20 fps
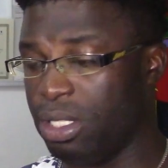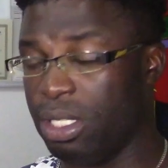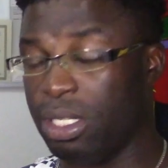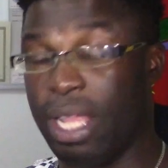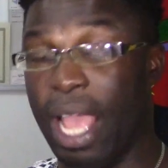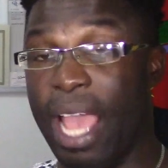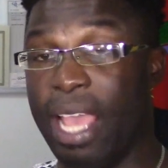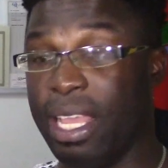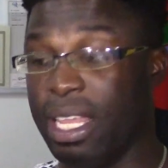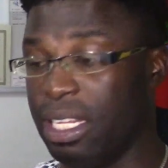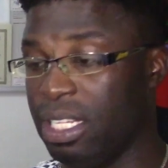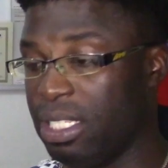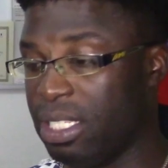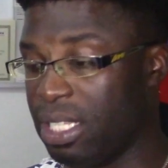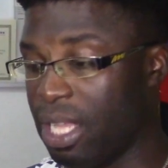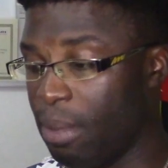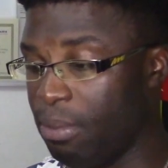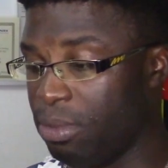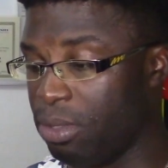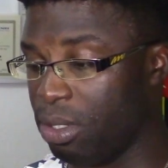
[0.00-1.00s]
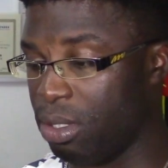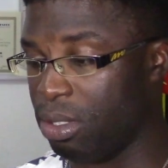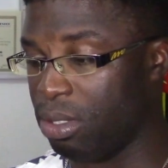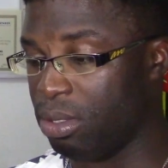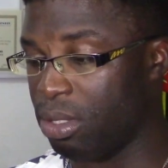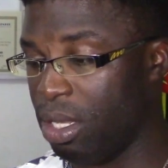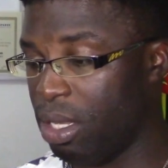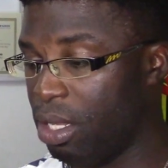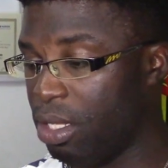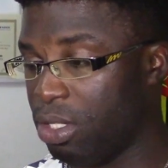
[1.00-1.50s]
Guy getting stamped on.
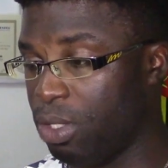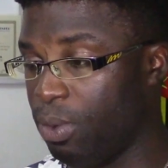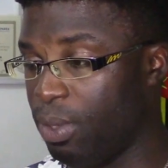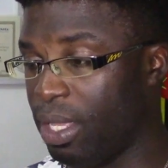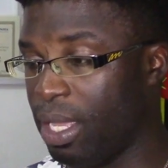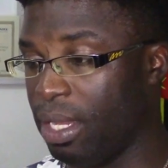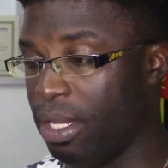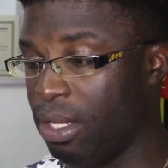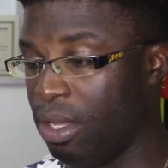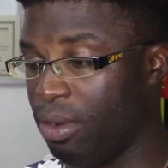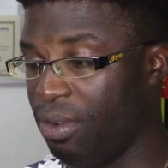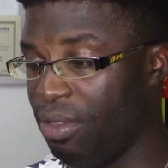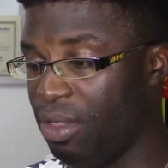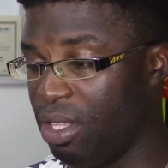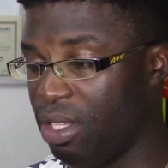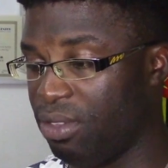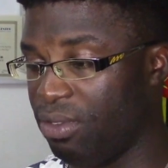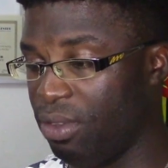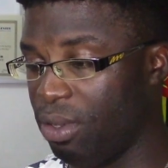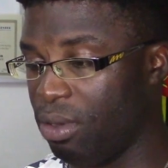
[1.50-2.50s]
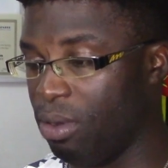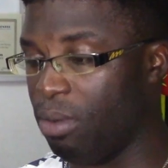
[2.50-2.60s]
So we can done it this week.